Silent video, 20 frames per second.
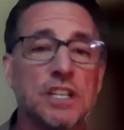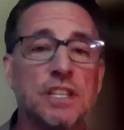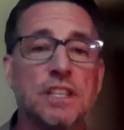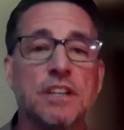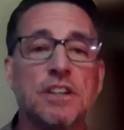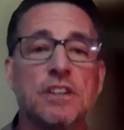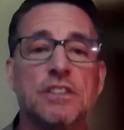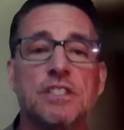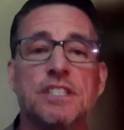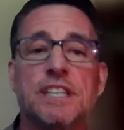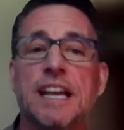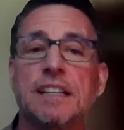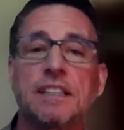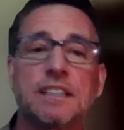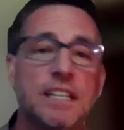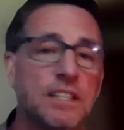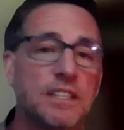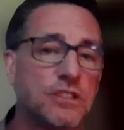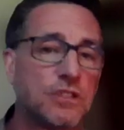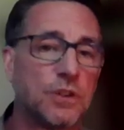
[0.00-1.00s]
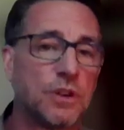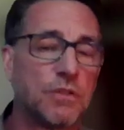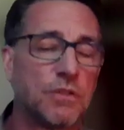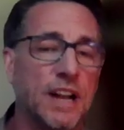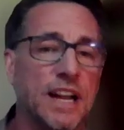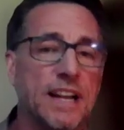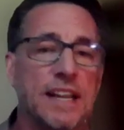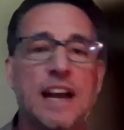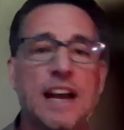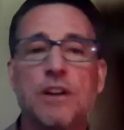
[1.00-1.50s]
there's techniques to it,
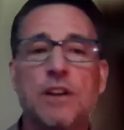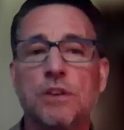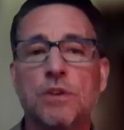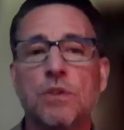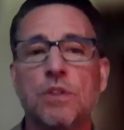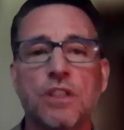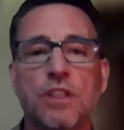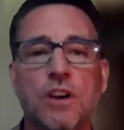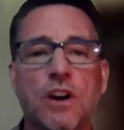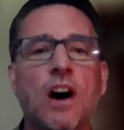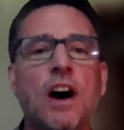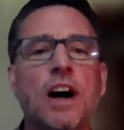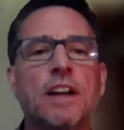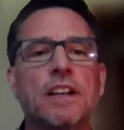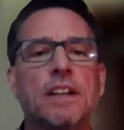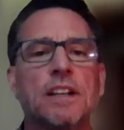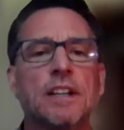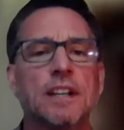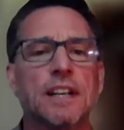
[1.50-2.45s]
right? How do you thaw it?